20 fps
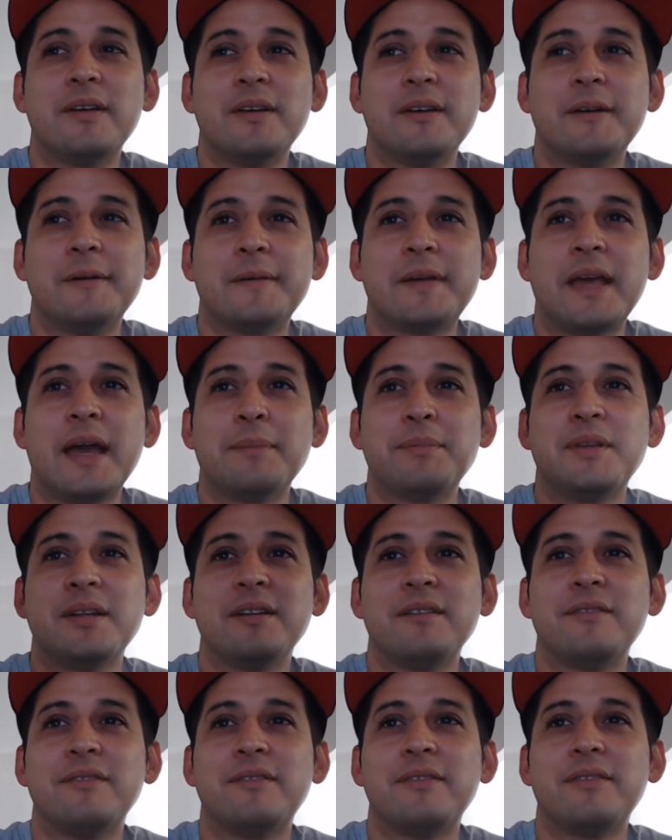captain
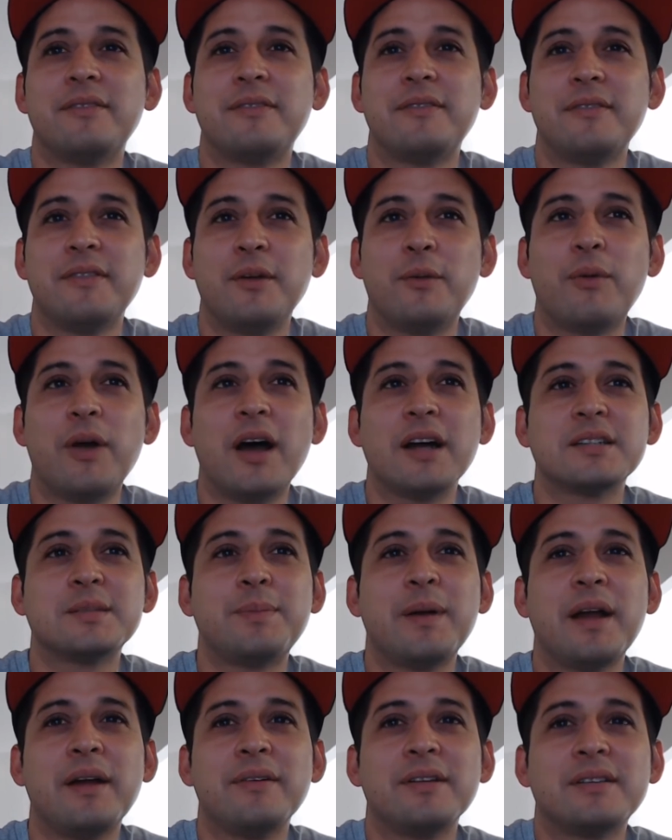of the Rocks
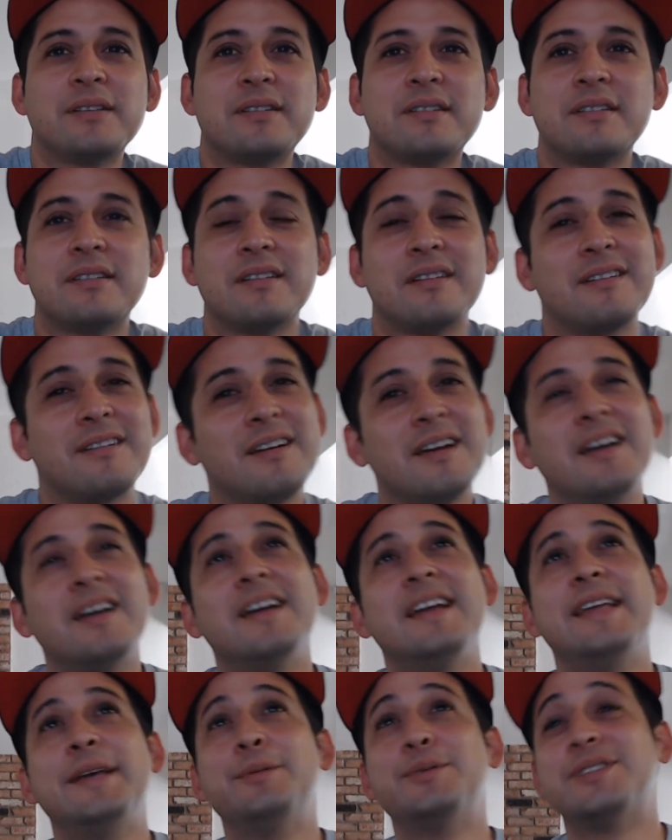Pirates,
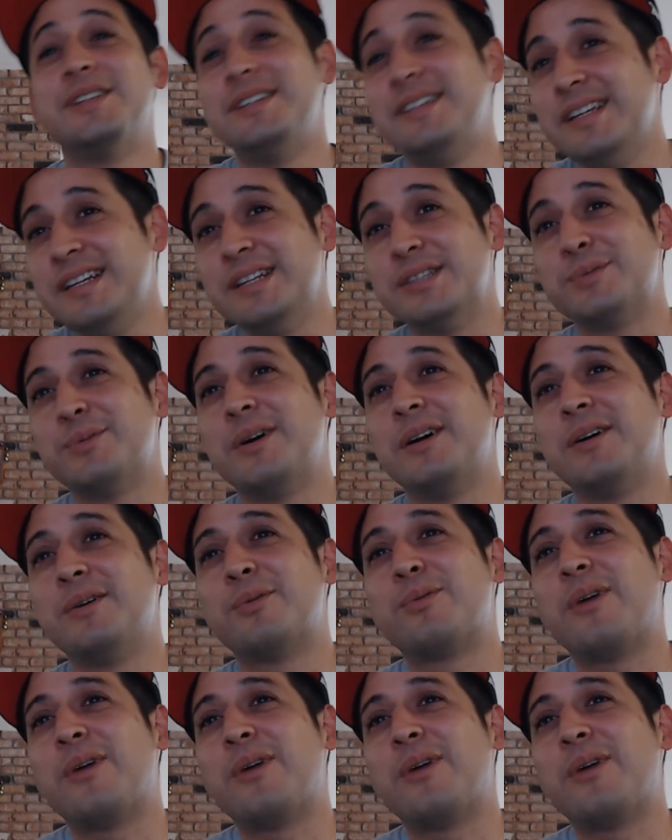he was a D as well.